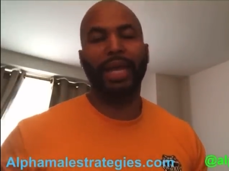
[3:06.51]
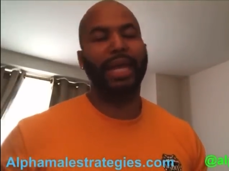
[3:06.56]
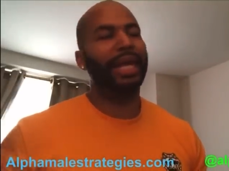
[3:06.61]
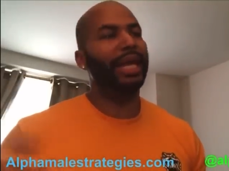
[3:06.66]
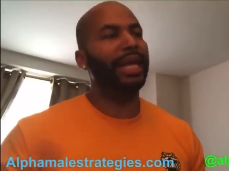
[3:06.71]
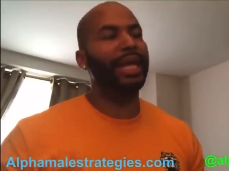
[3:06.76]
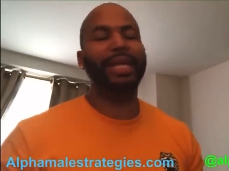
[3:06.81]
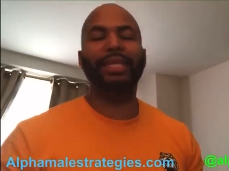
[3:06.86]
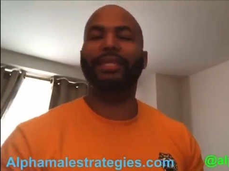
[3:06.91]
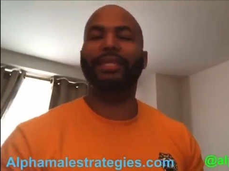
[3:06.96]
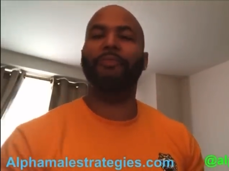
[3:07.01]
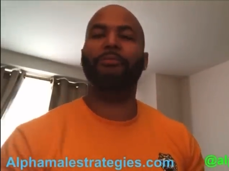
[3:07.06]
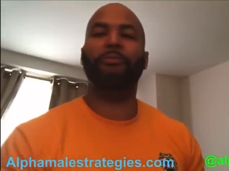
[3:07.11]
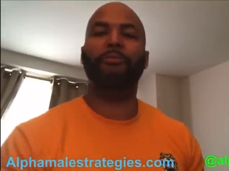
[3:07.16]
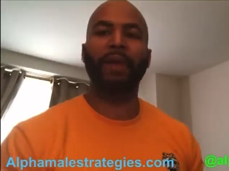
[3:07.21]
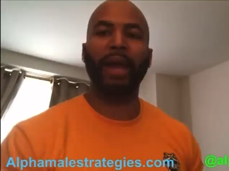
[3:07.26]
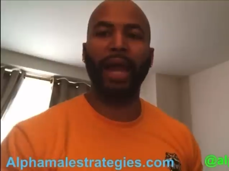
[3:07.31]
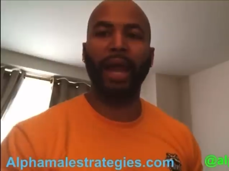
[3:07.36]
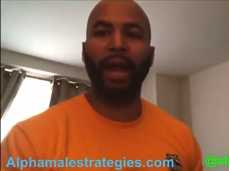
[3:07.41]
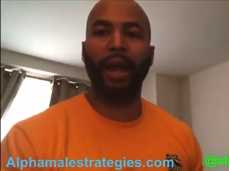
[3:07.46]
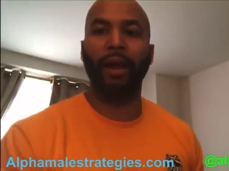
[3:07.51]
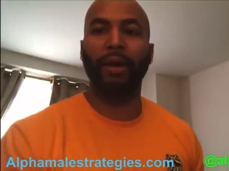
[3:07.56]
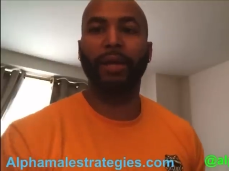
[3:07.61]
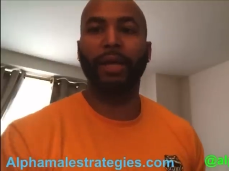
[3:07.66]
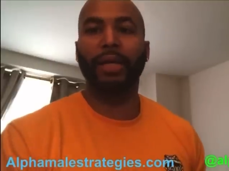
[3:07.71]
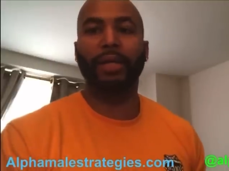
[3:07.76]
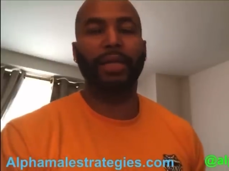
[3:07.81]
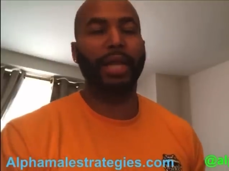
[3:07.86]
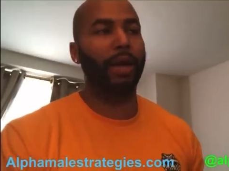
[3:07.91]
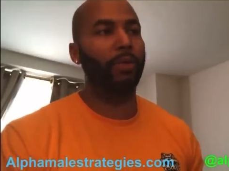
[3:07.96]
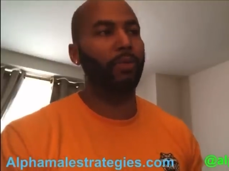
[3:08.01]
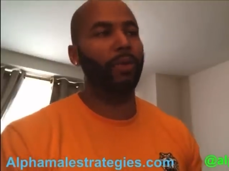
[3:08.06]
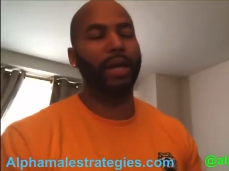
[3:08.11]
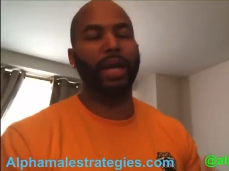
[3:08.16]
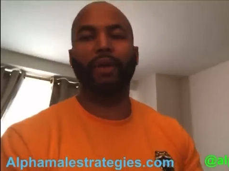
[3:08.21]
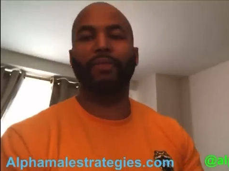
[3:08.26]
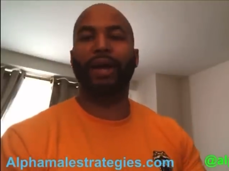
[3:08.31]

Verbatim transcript: is it fair that whenever